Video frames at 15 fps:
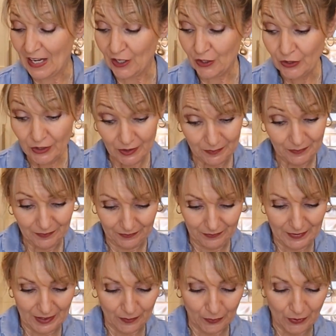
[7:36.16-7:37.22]
could
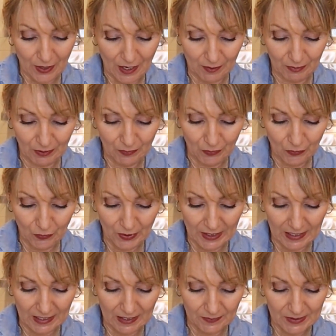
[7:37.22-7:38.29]
be a problem when
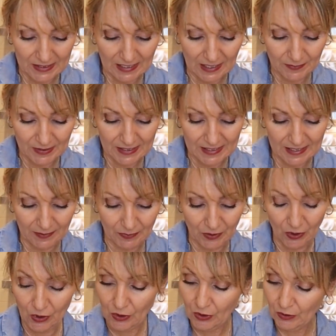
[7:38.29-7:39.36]
it comes time to dip
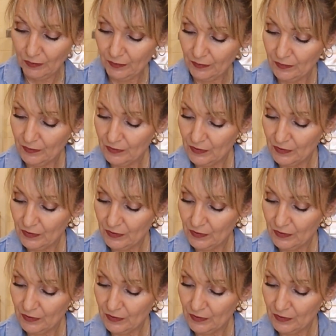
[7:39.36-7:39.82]
the whole